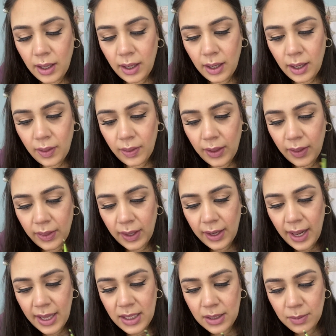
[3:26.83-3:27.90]
And then the
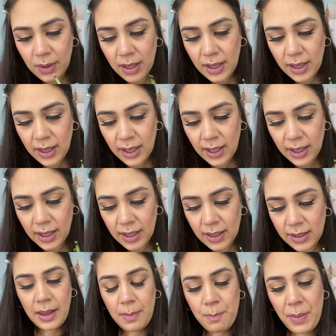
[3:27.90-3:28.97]
next one
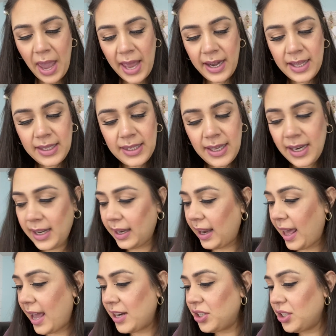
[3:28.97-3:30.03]
is Baddington
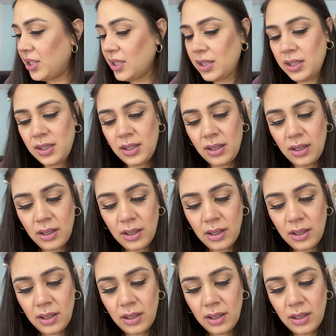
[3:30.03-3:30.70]
Lashes.